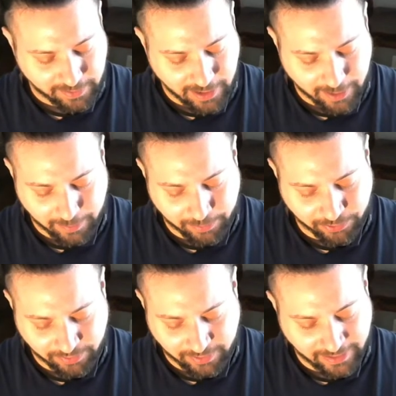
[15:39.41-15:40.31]

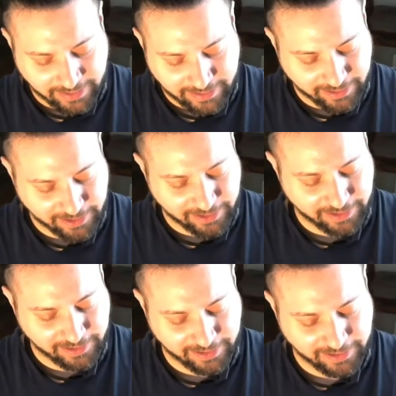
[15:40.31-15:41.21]
like,
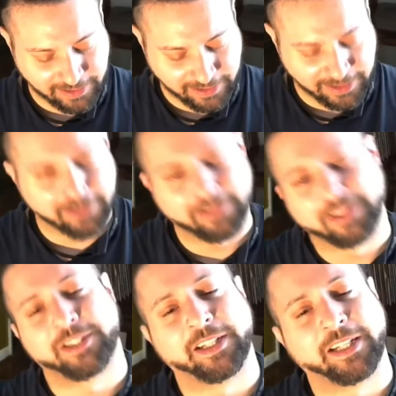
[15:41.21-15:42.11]
let's
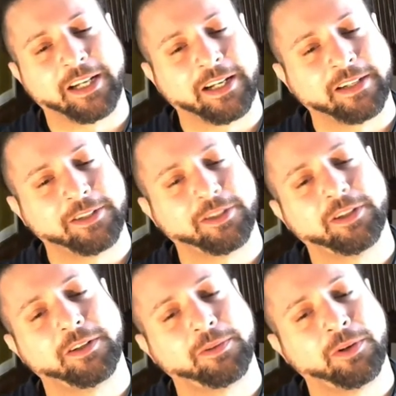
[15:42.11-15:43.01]
see, they had
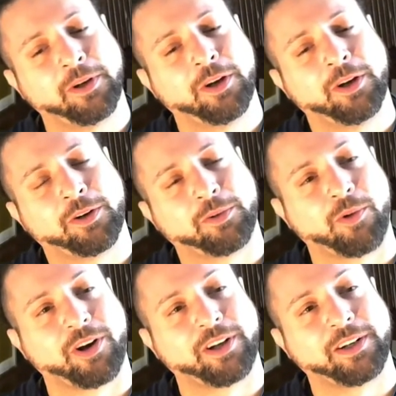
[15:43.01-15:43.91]

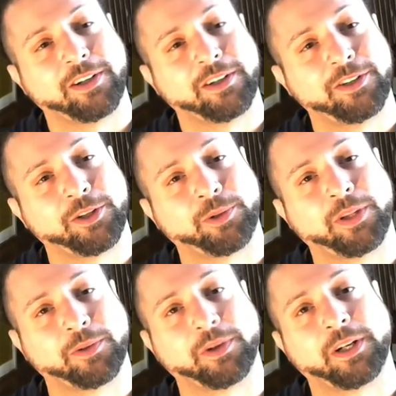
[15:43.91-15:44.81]
1, 2,
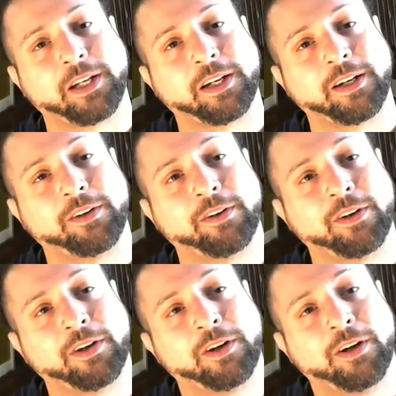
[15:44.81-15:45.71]
3,
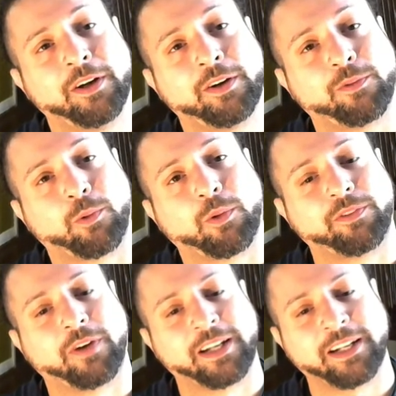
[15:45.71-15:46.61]
4,
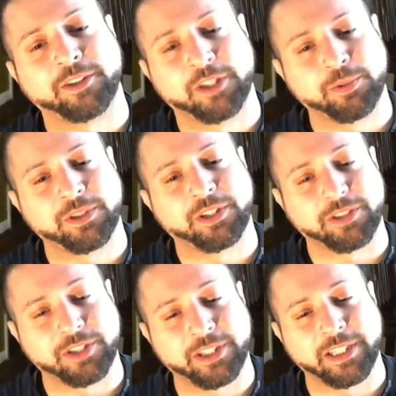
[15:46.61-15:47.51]
5. Yeah, this was their
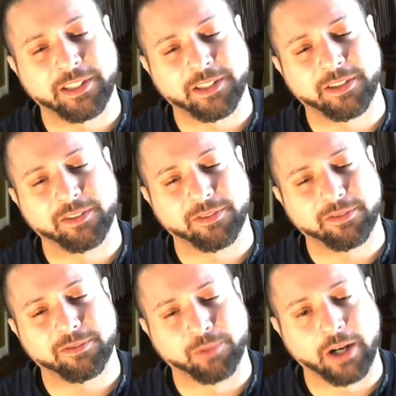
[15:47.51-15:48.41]
6th
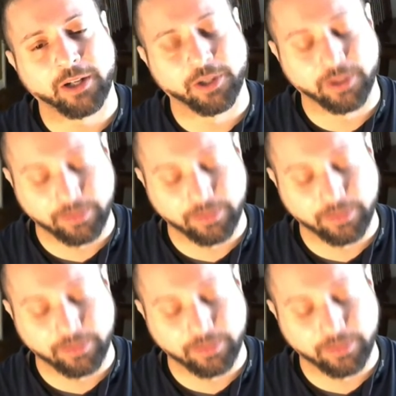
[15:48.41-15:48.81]
record.